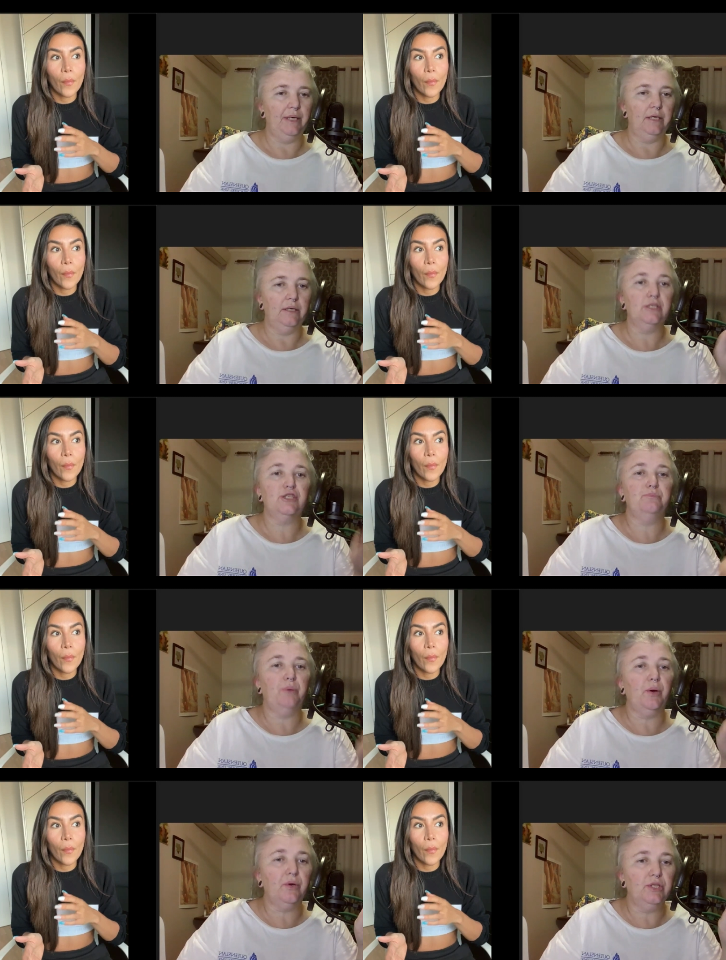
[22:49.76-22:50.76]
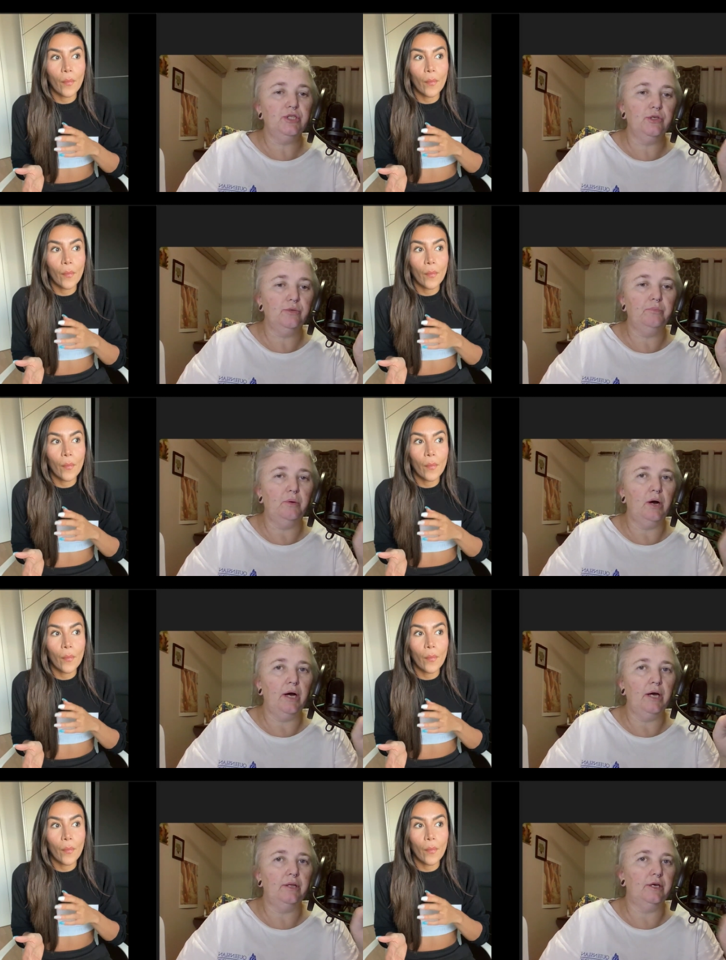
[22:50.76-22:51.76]
Speaker 1: to be spoken to
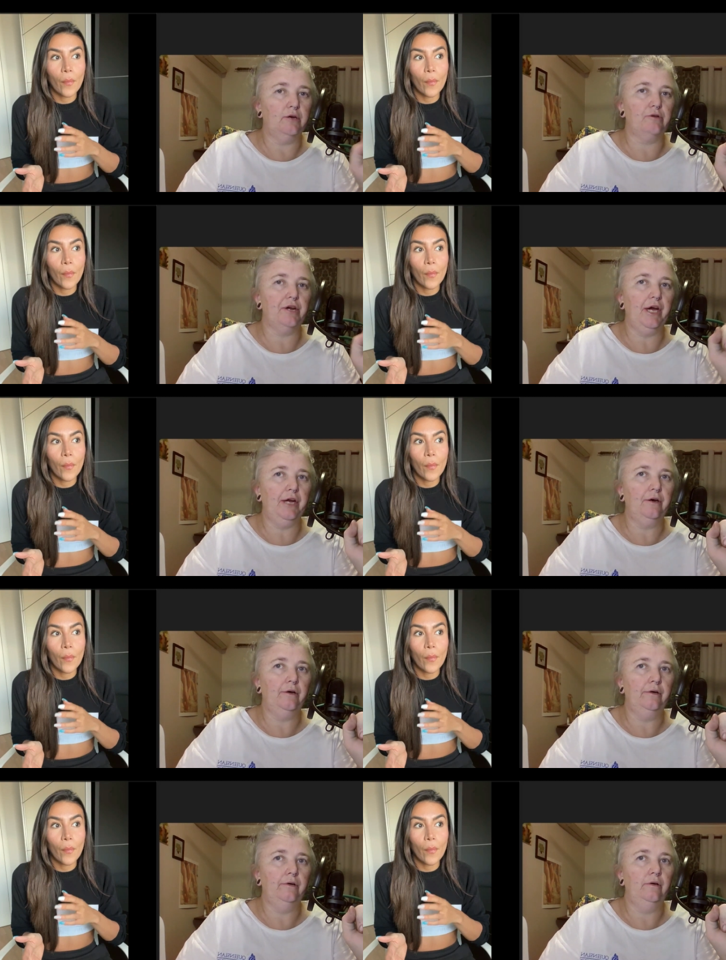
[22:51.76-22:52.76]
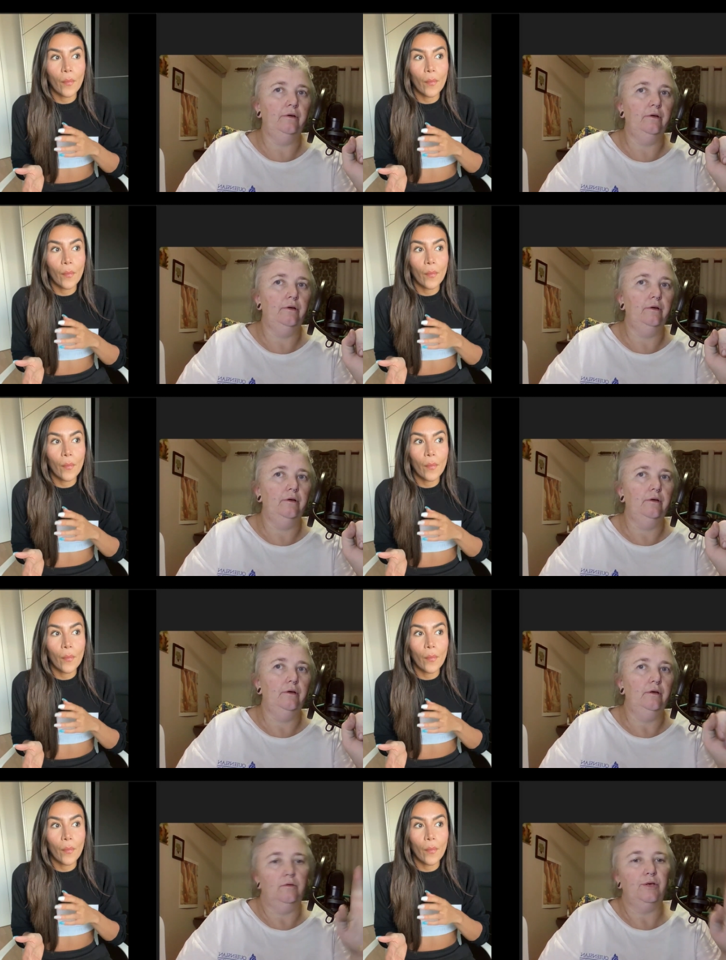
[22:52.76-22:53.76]
by the creator.
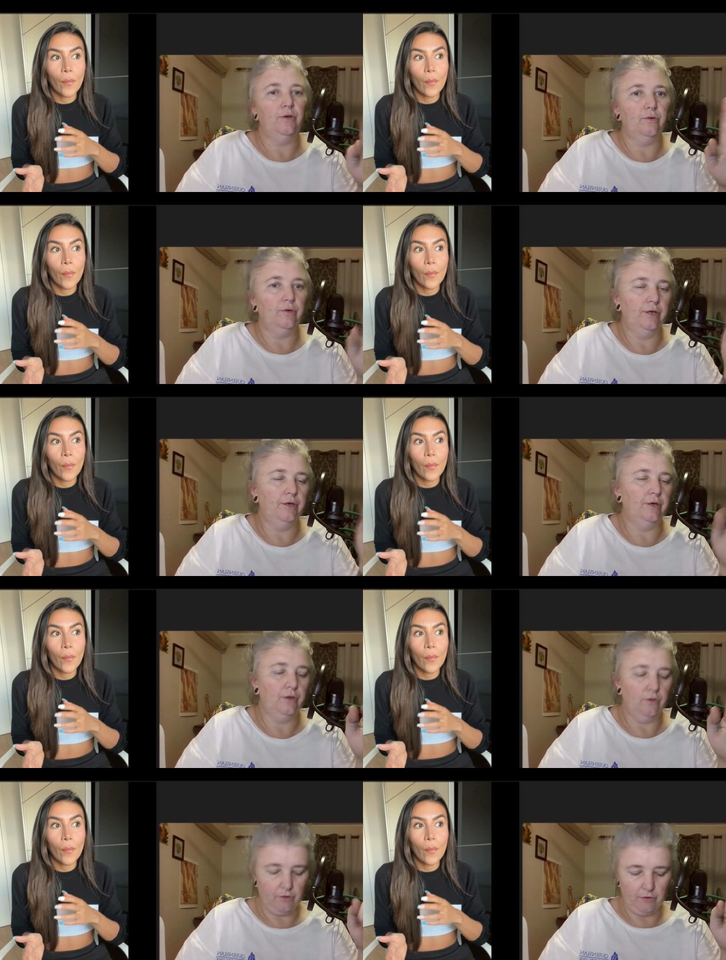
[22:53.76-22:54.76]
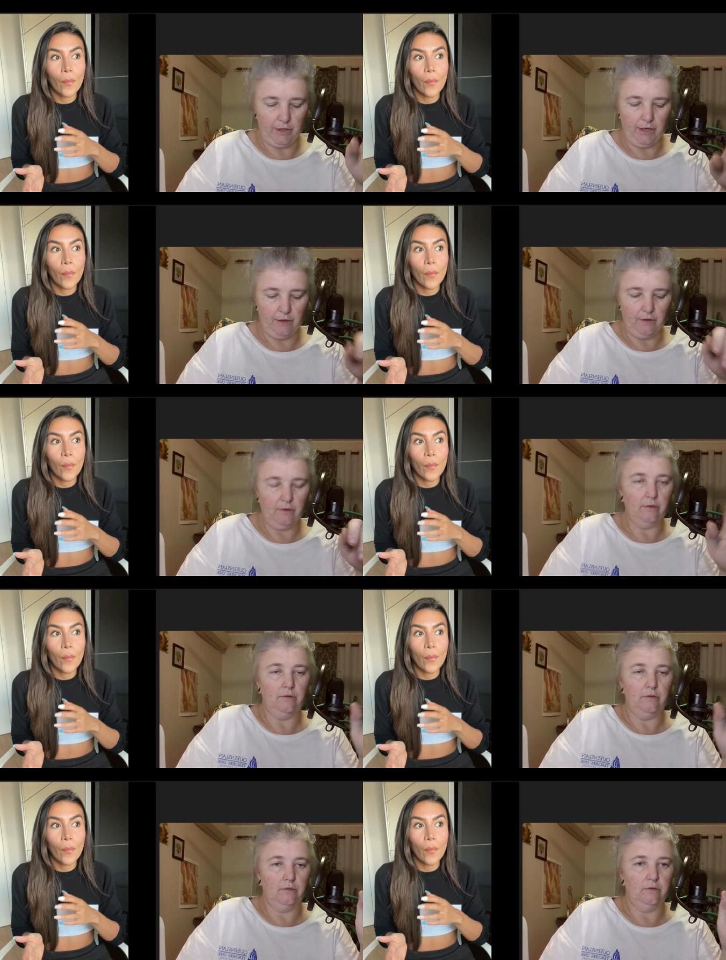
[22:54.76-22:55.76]
Your, you know, your creator.
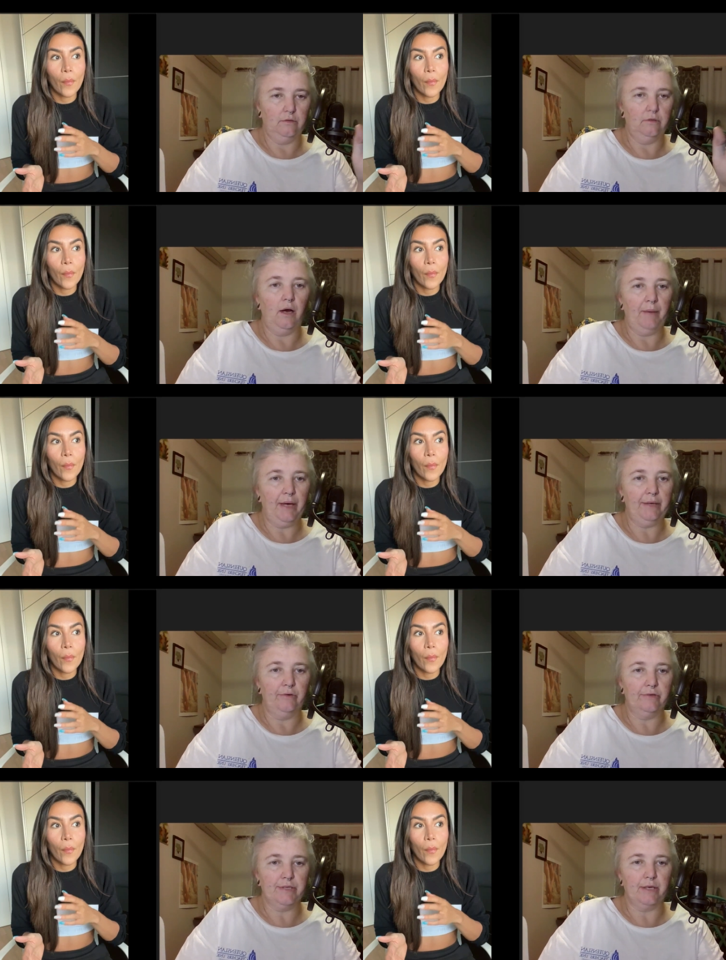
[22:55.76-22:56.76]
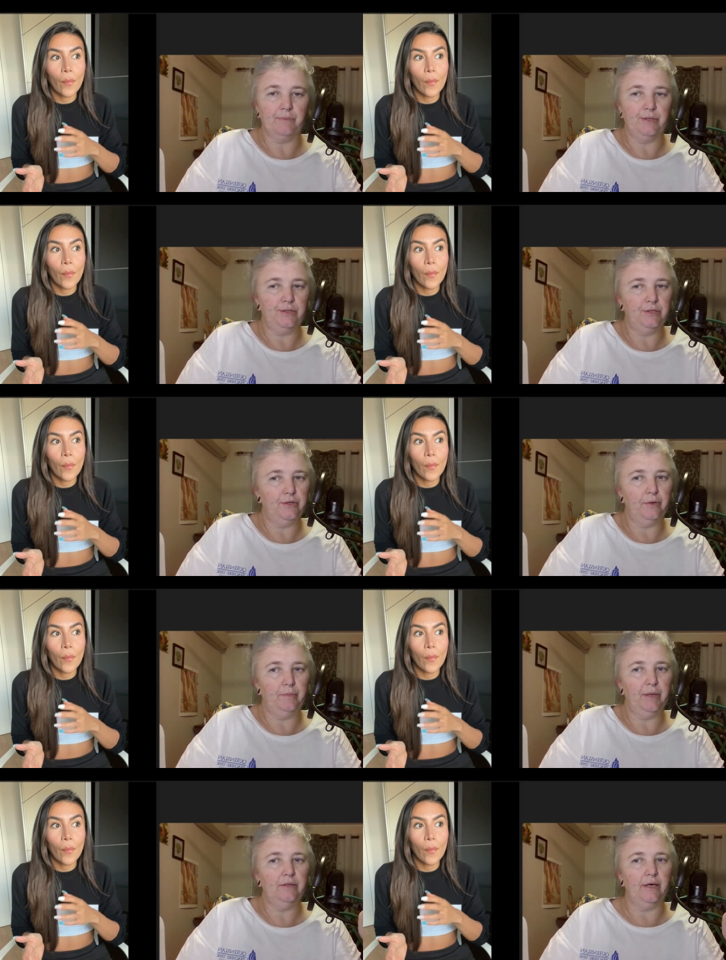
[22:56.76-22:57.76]
I'm agnostic, but do you know
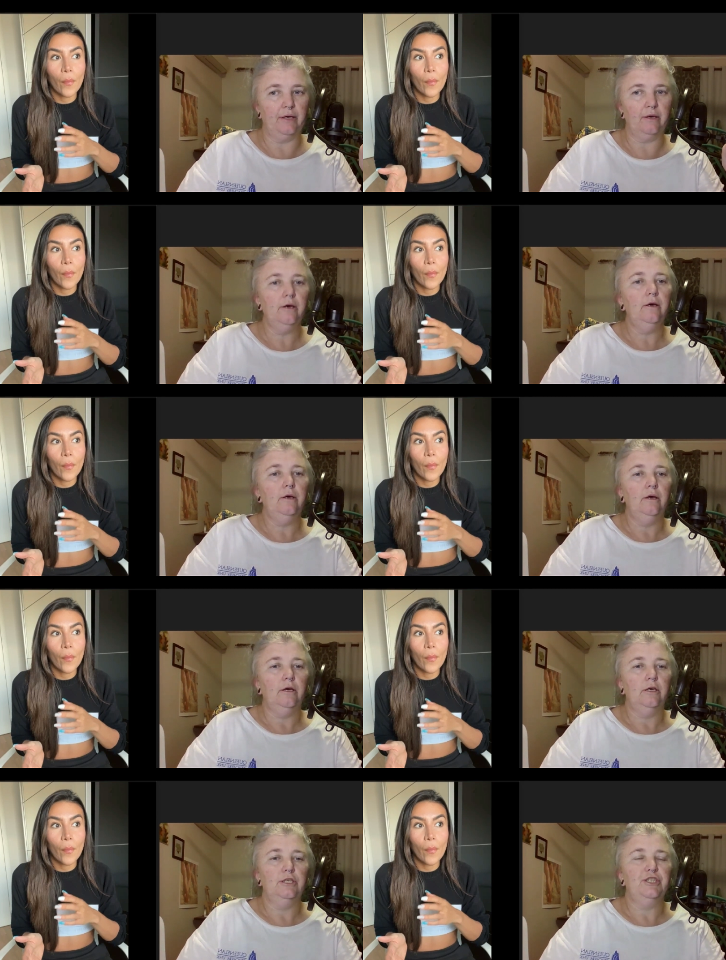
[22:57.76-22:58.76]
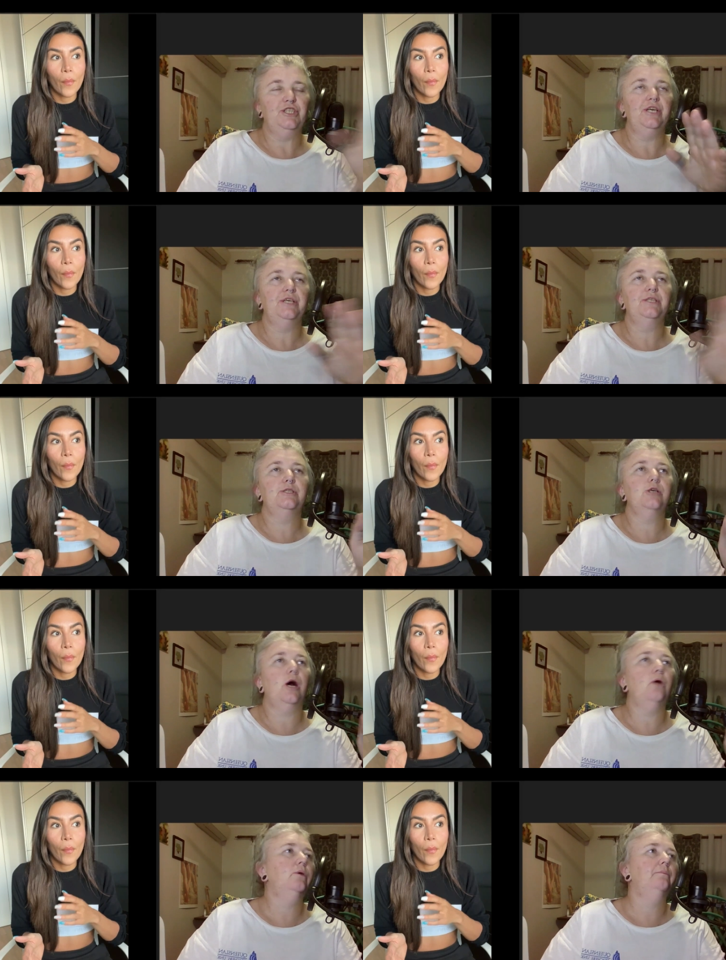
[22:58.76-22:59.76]
what I mean? Like, she's
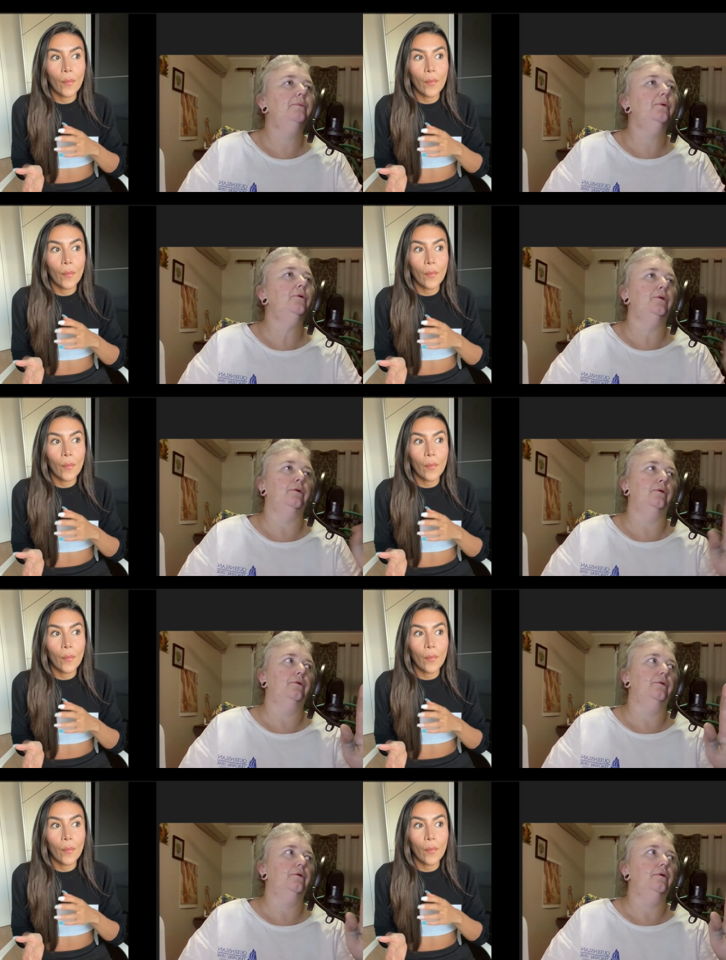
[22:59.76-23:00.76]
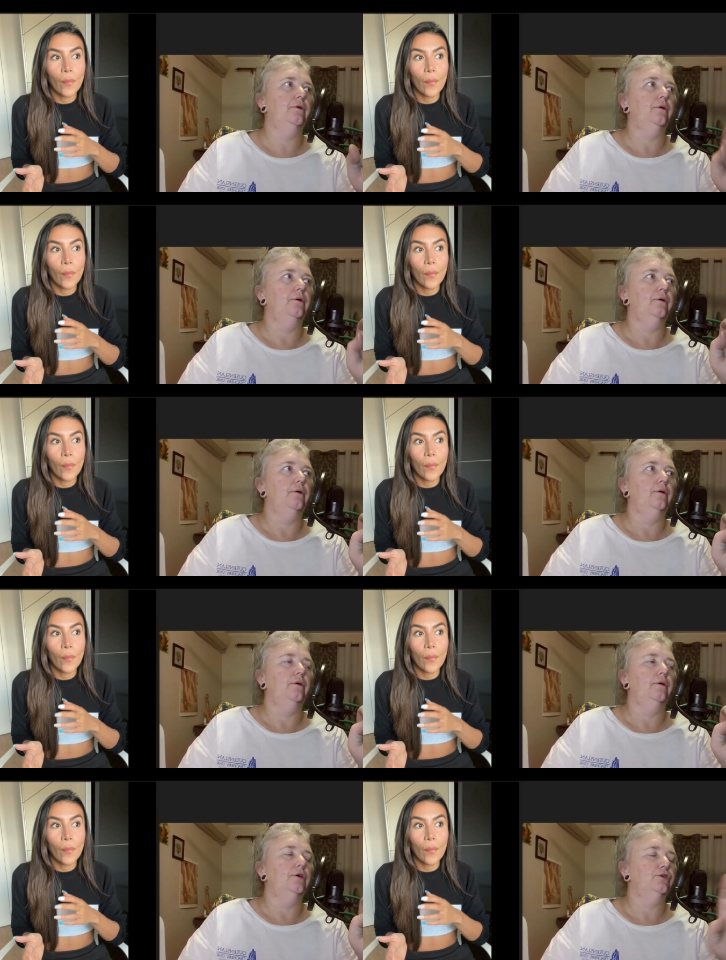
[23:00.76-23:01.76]
so important.
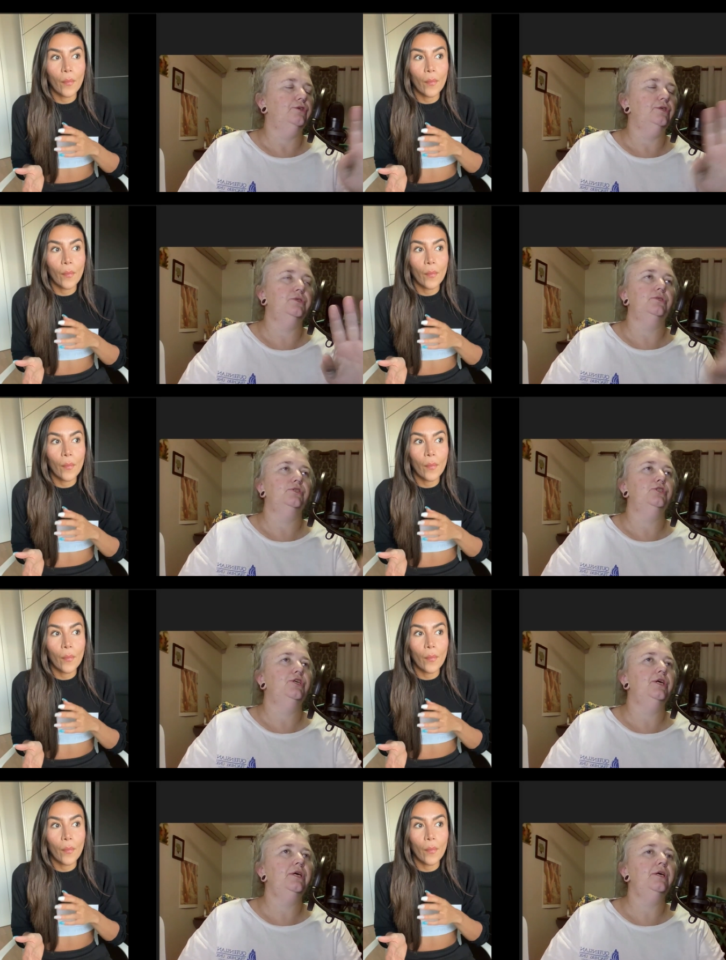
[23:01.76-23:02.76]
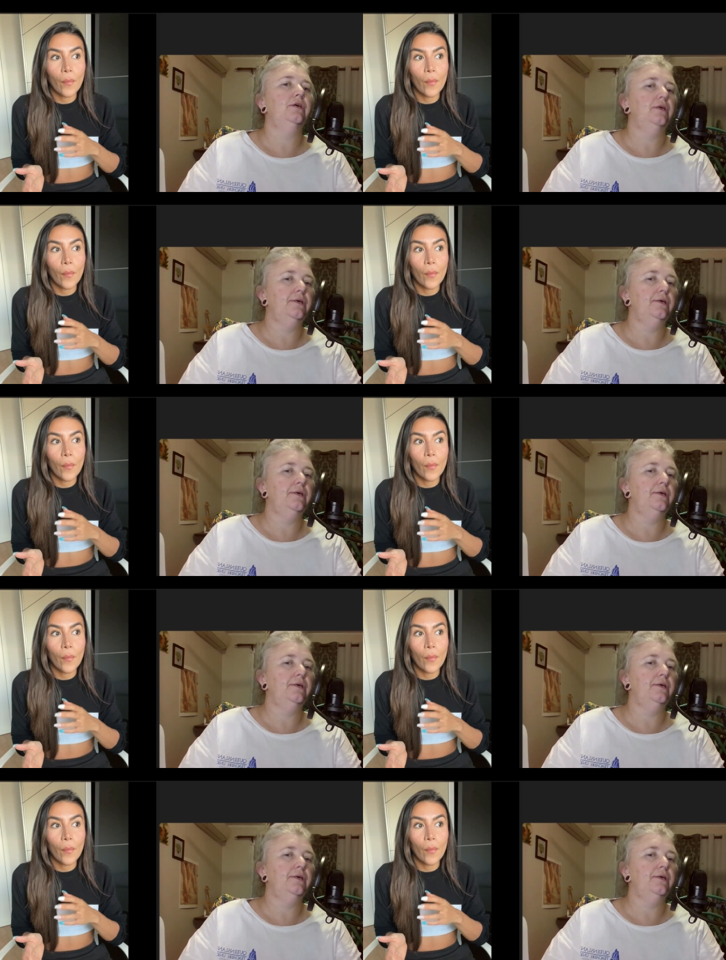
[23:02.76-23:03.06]
She's, she